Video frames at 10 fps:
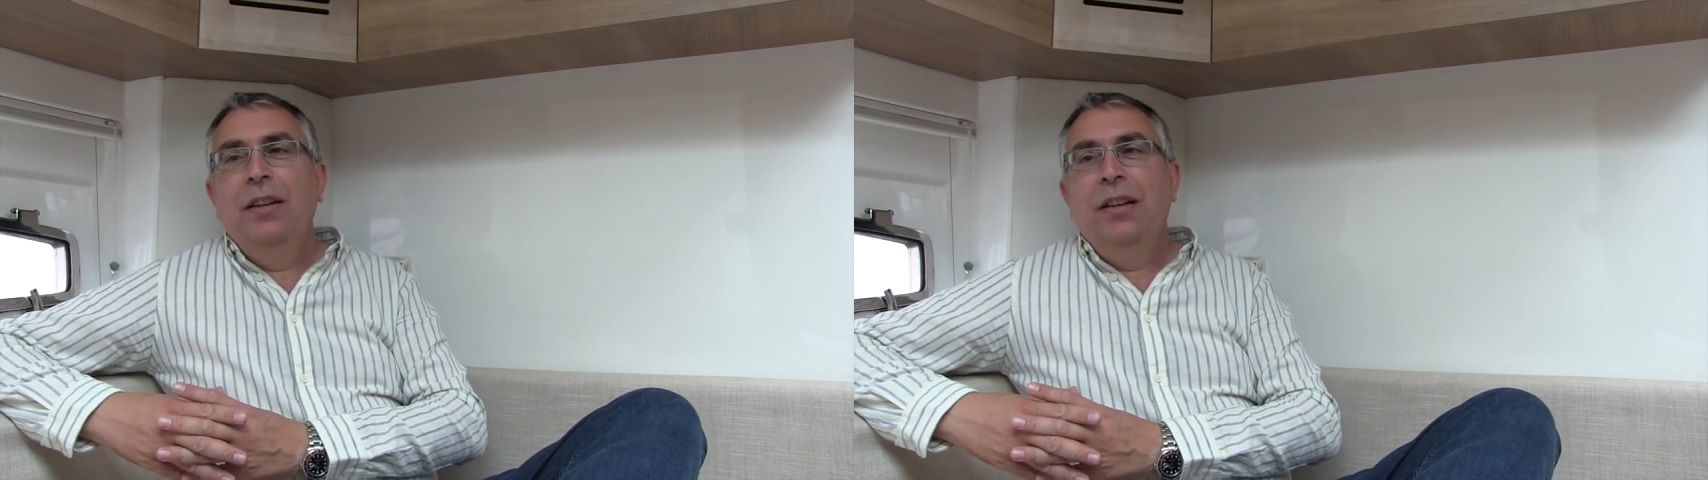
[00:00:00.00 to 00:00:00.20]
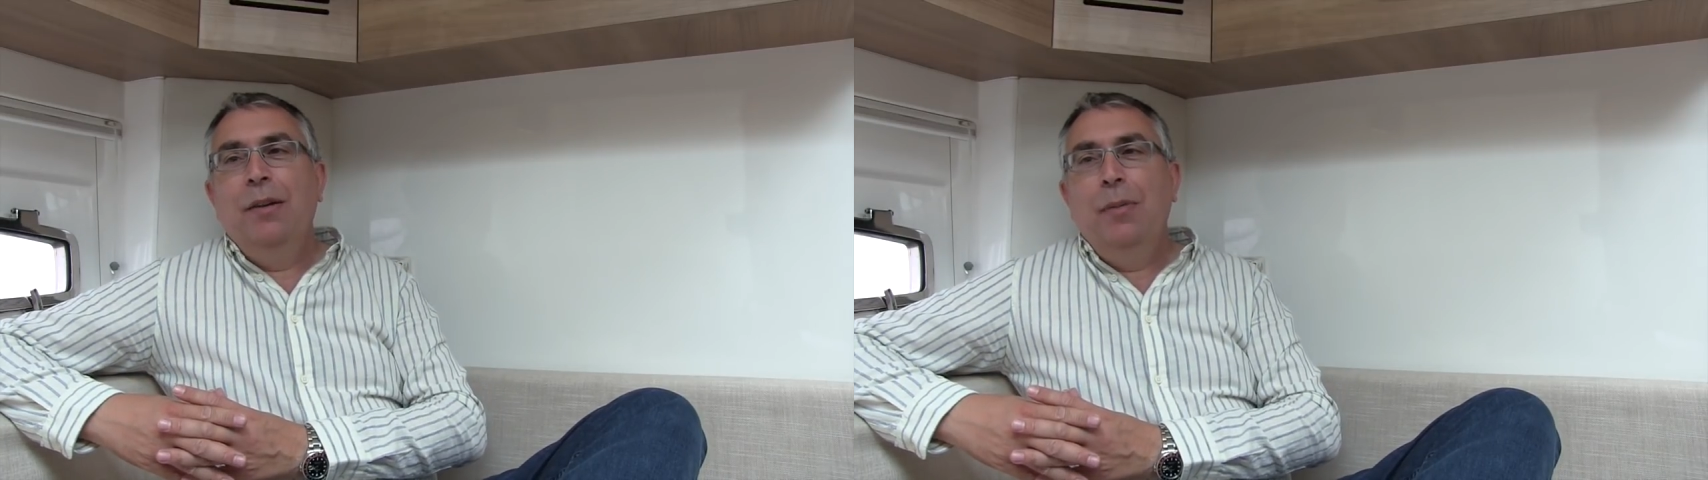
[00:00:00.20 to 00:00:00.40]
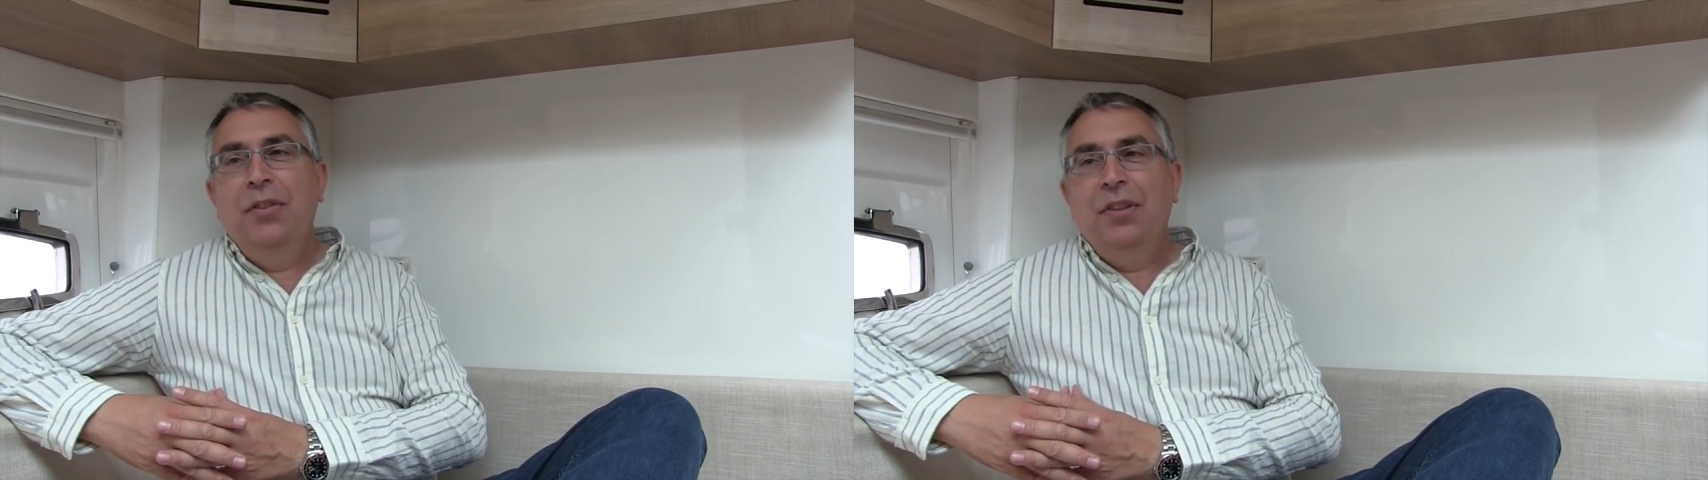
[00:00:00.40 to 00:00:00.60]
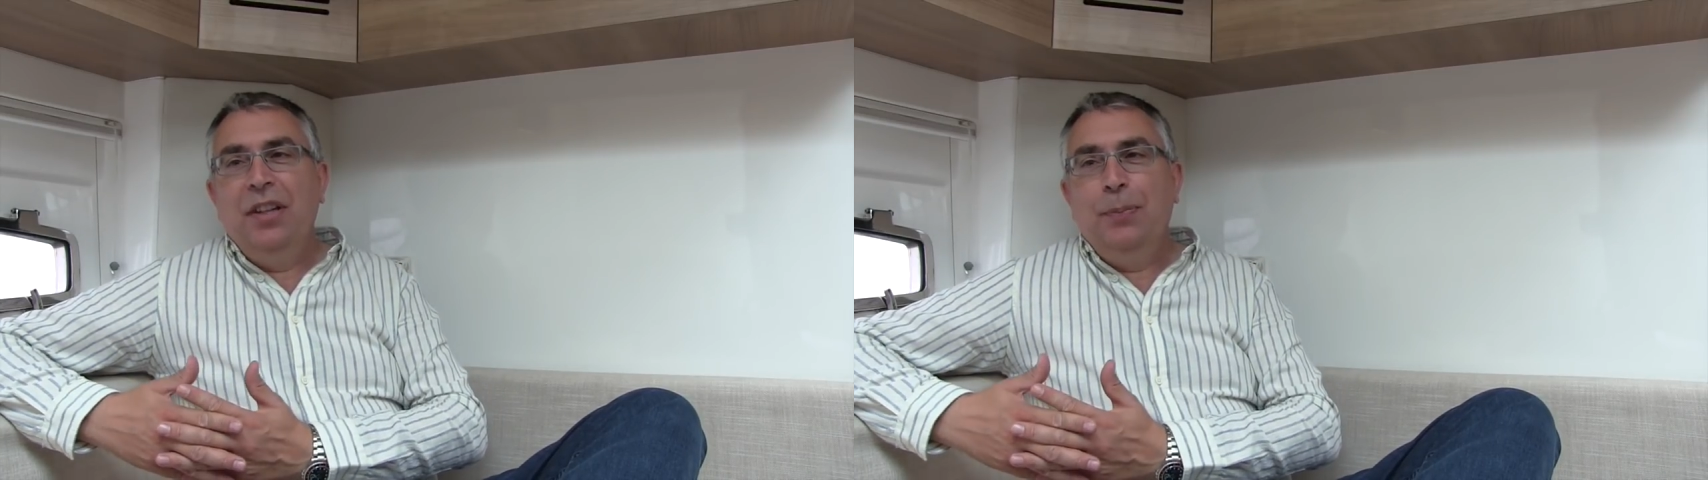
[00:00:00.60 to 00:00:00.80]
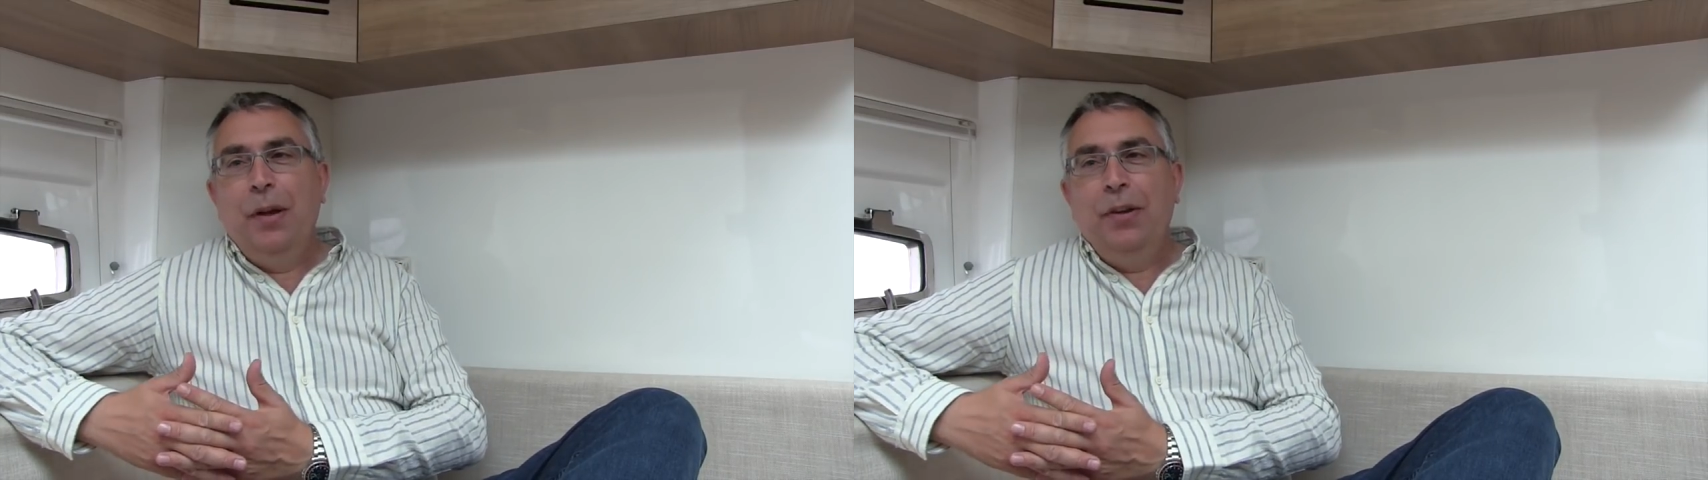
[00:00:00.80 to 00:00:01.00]
Now most of
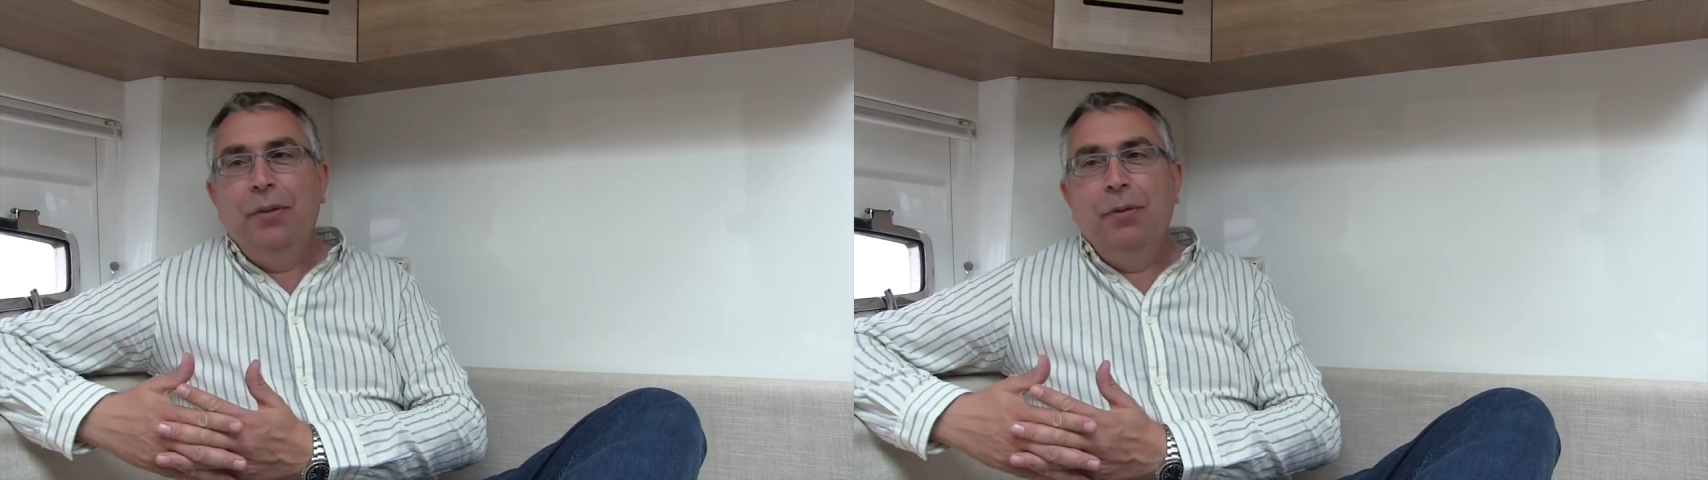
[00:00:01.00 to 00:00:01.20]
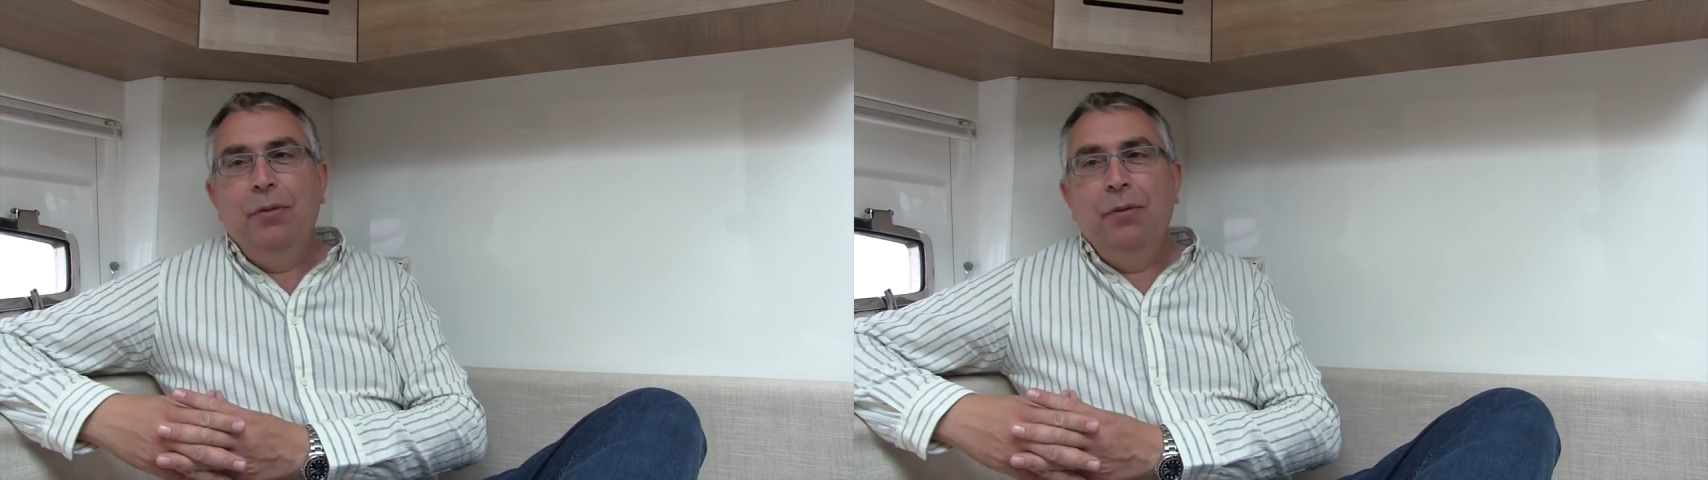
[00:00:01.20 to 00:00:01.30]
these boats,